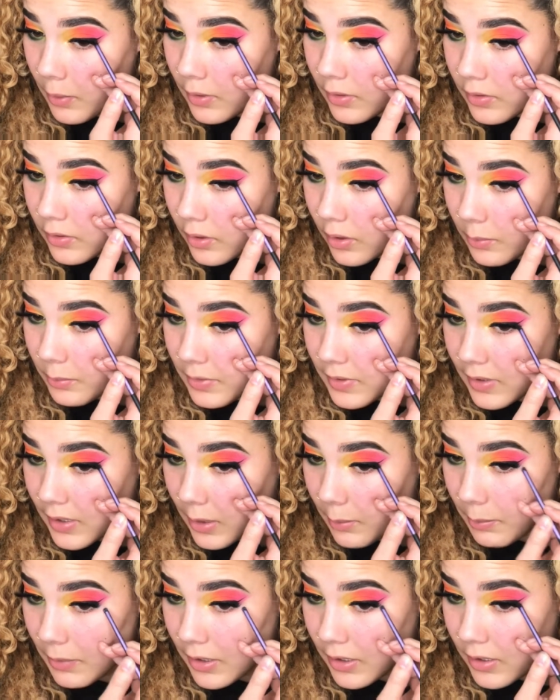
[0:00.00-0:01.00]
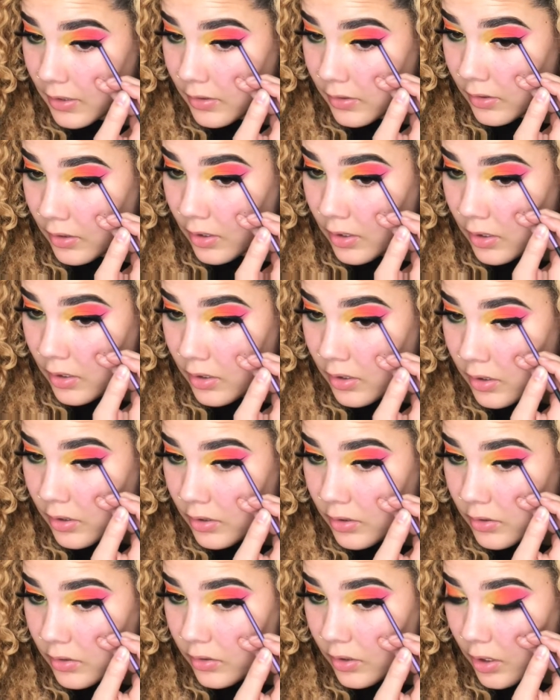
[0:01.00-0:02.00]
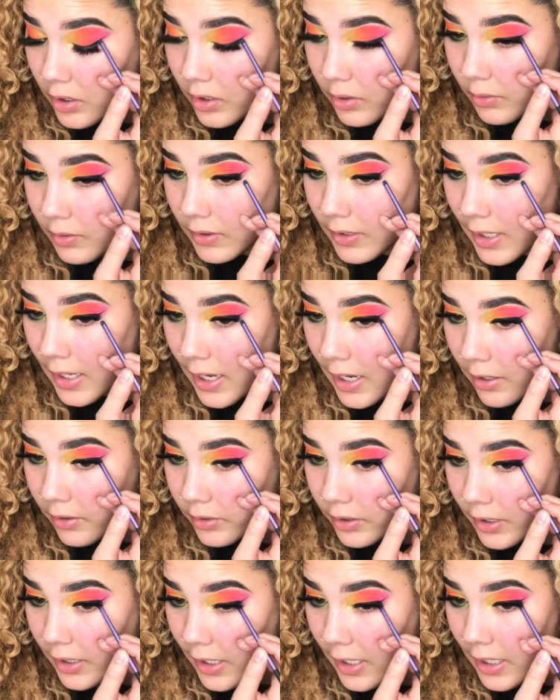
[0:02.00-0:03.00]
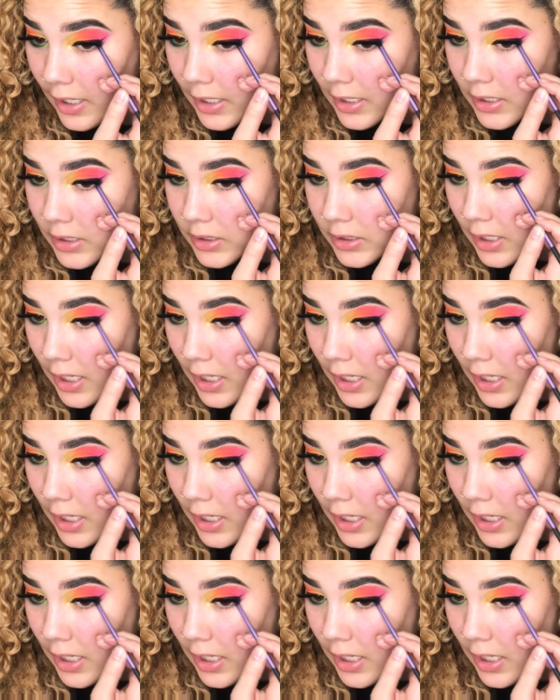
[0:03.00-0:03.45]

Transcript: So I'm stamping this starting with the outer edge,